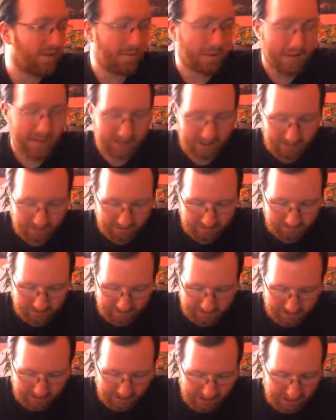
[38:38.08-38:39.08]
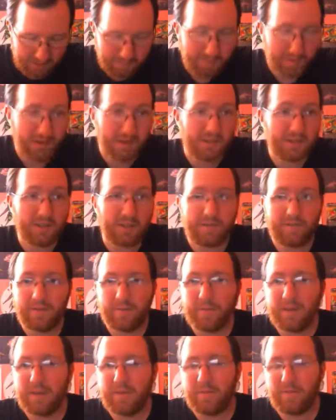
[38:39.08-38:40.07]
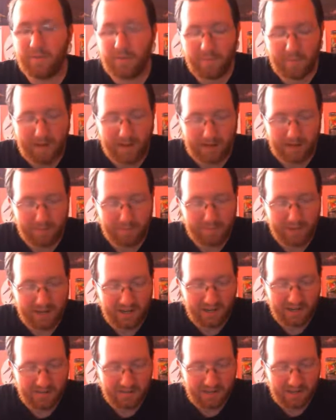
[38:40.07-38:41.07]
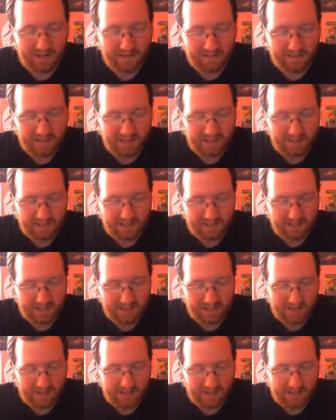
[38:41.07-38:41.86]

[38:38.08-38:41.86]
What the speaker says: Well, it's personally for me, for my competitive side of things,